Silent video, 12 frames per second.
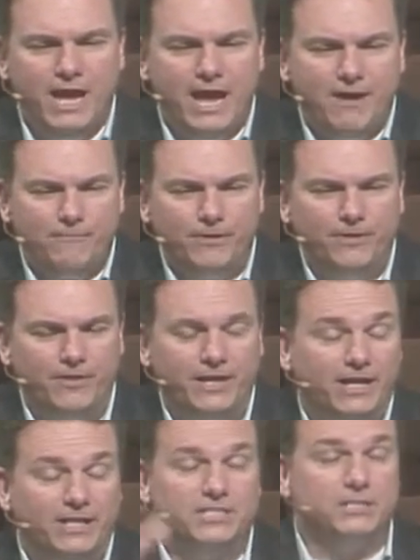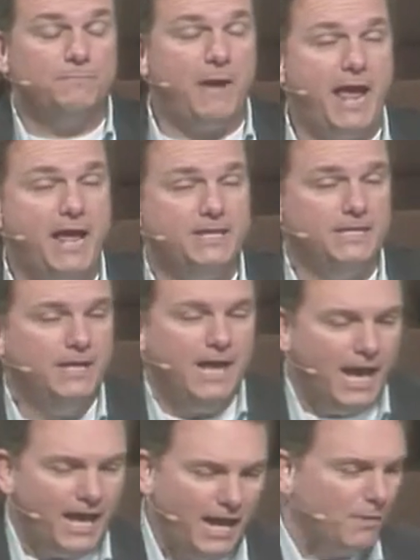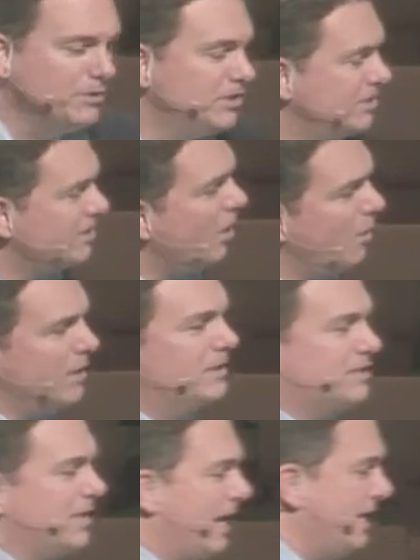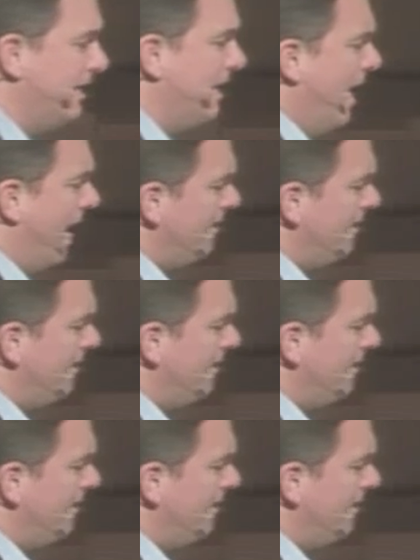Everything had expanded, and I was so excited. I